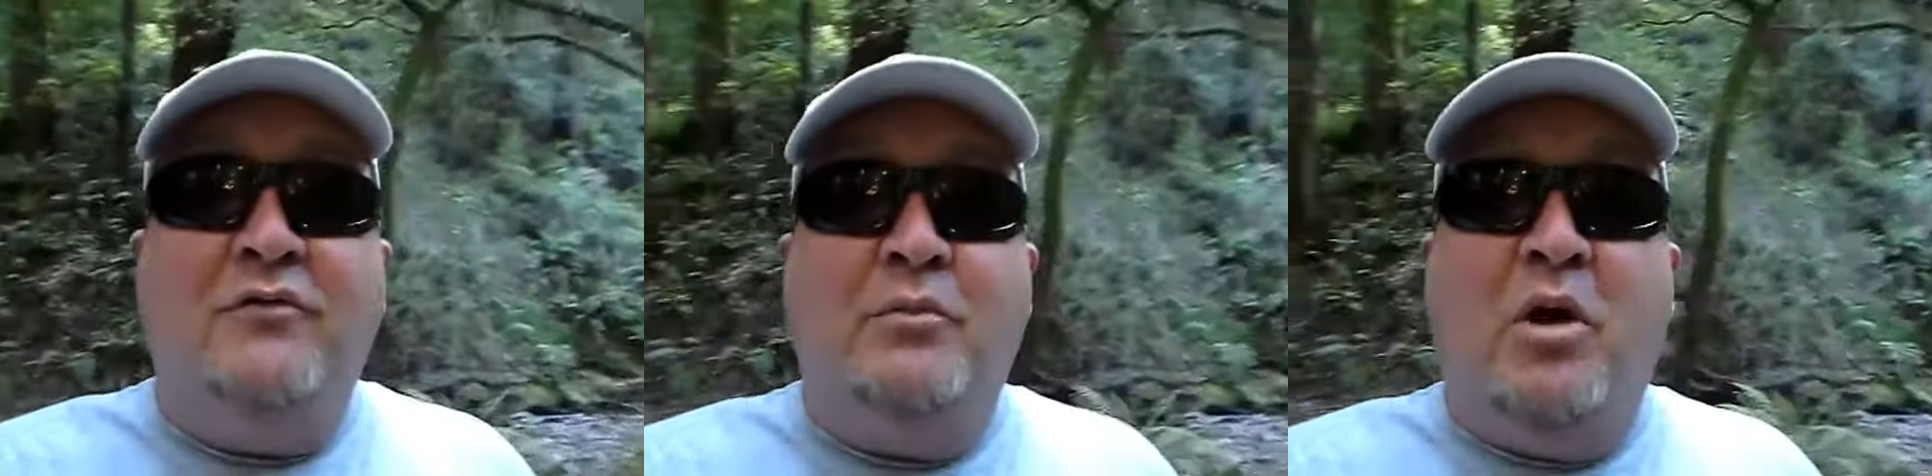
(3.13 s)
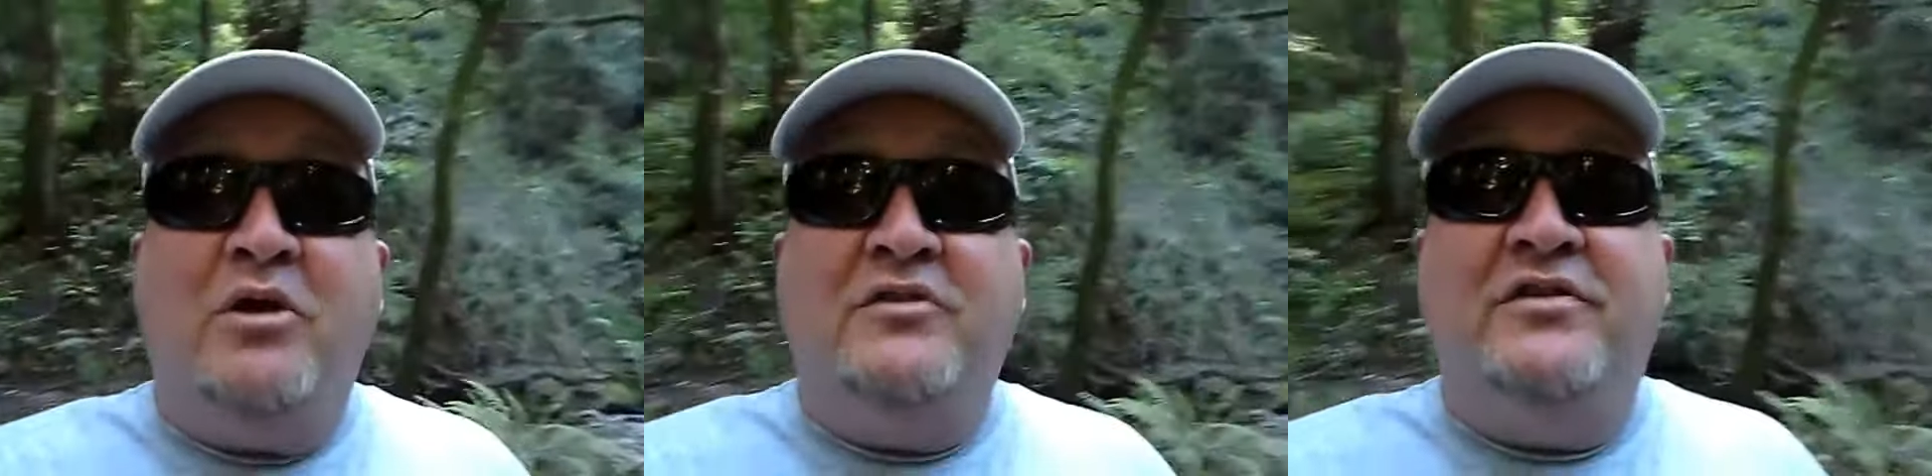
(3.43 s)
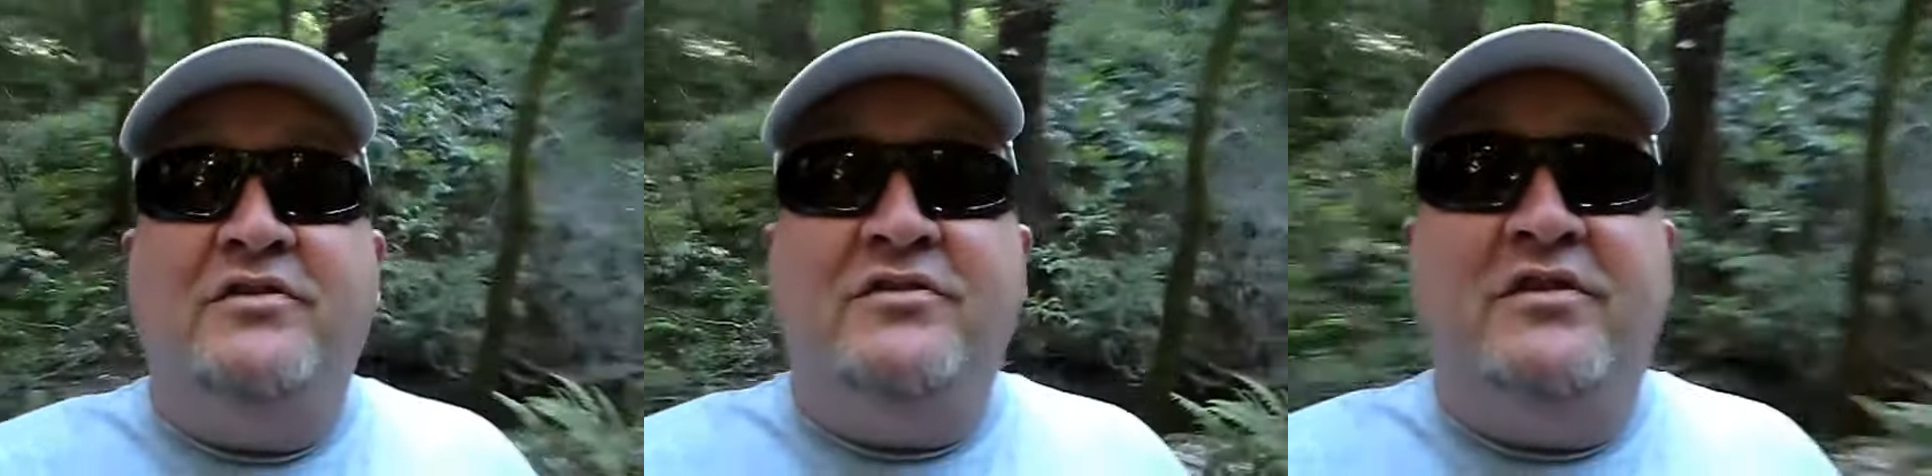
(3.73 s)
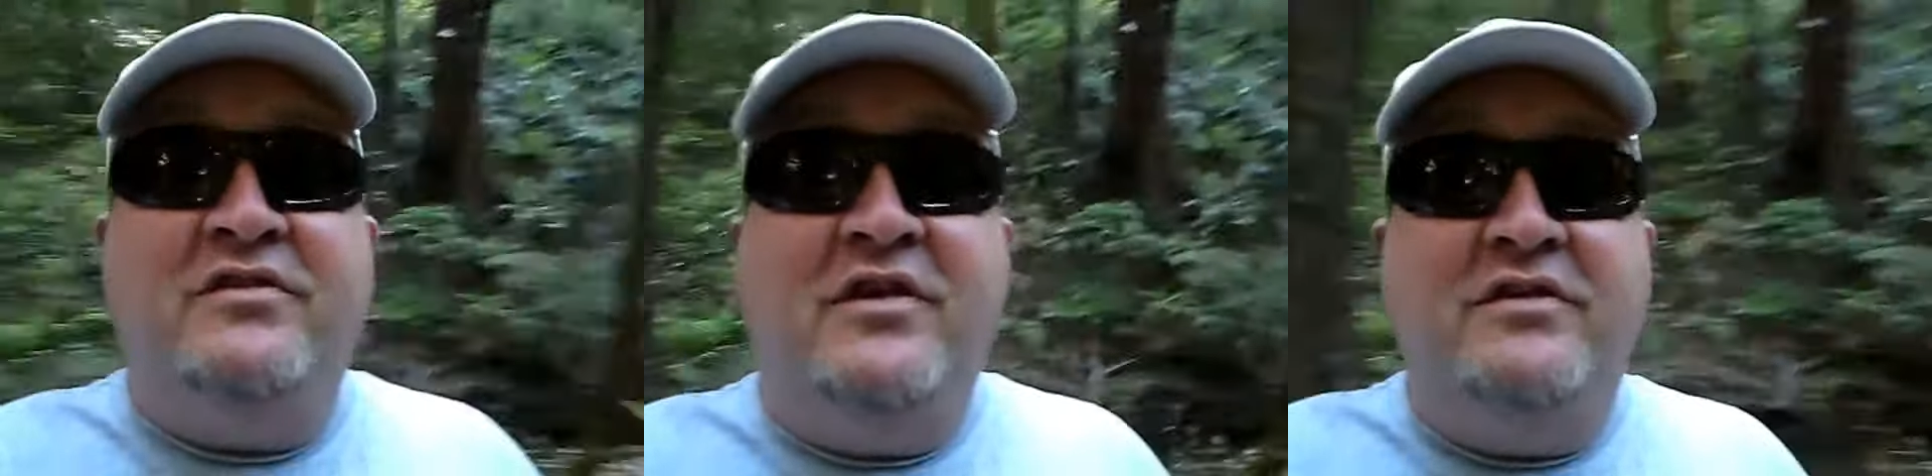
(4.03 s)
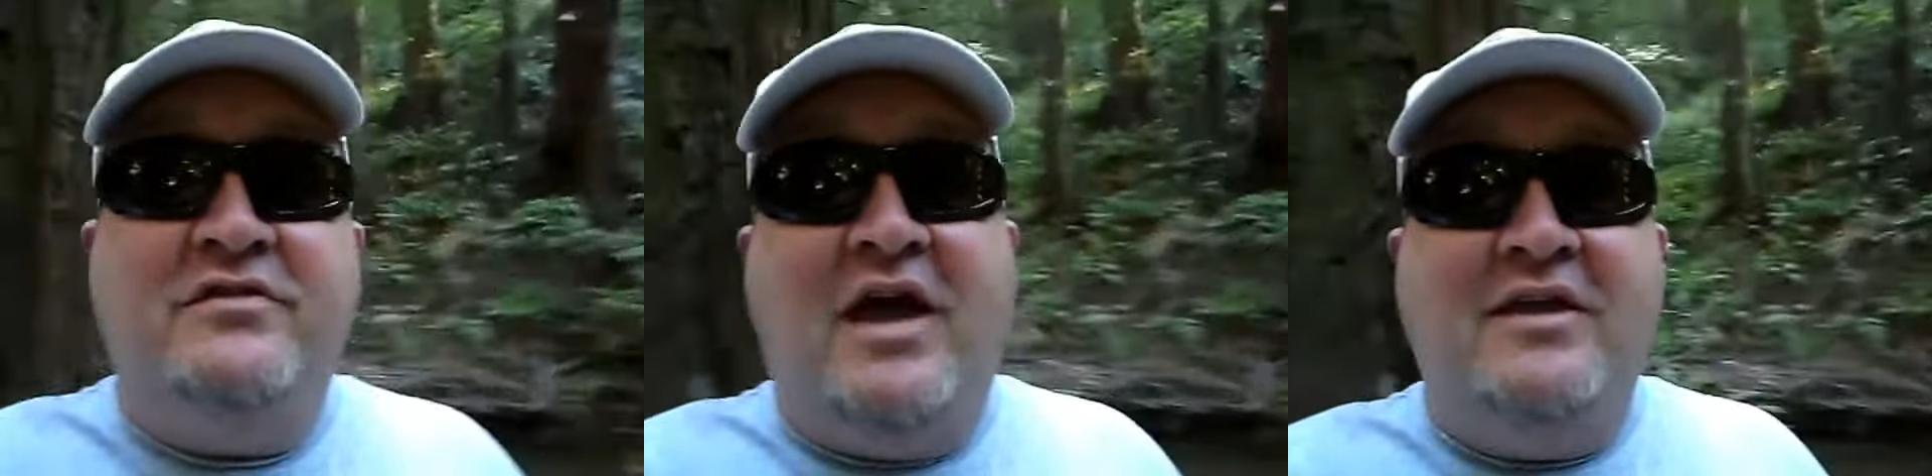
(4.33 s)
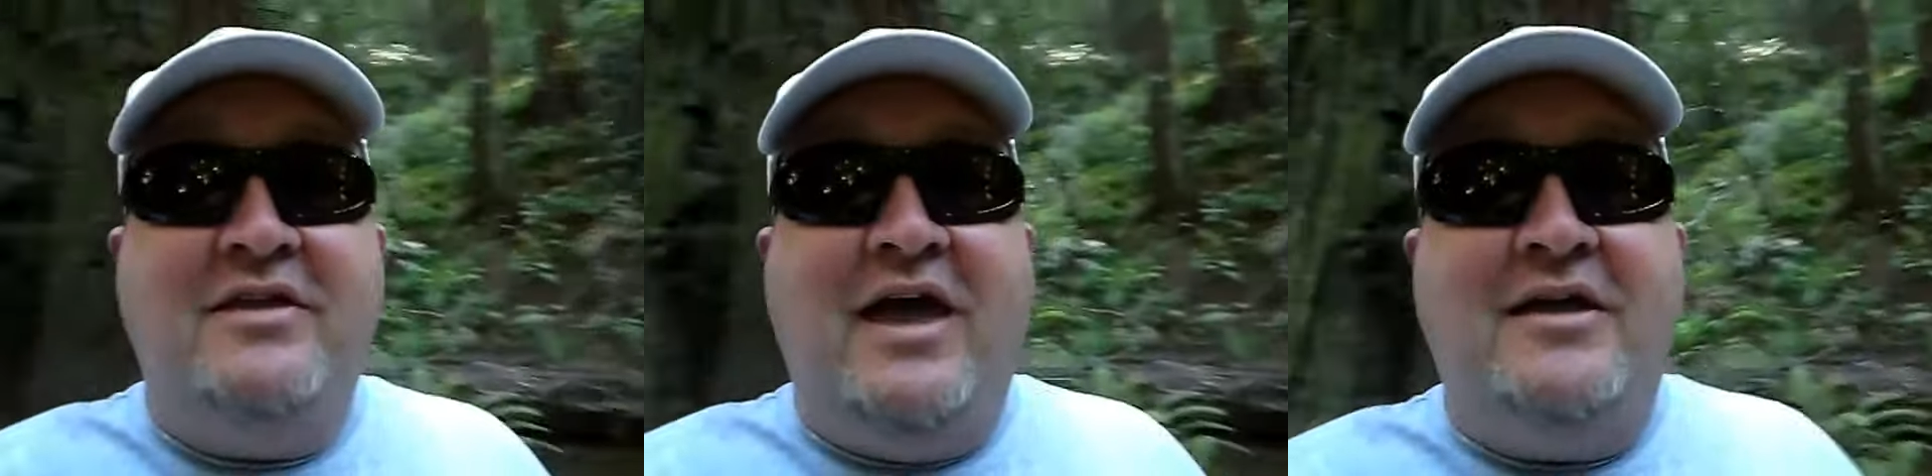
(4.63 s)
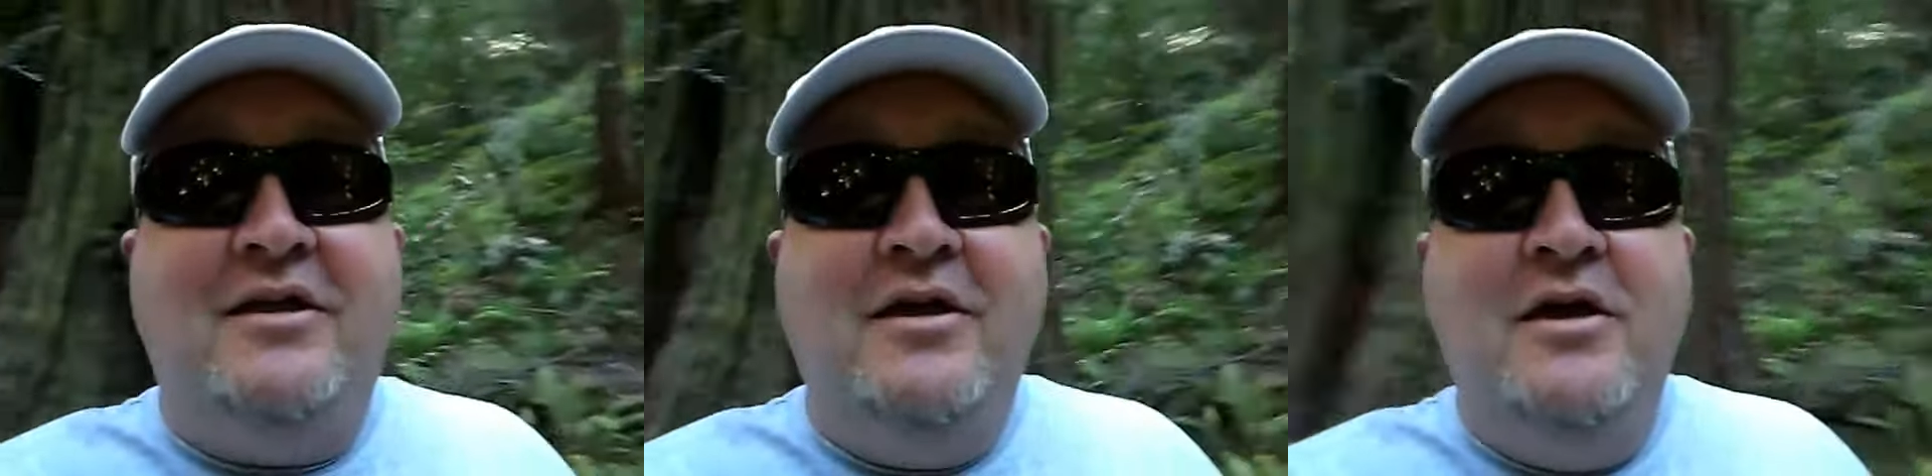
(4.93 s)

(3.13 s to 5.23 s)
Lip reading: for ParkinsonsDisease.net,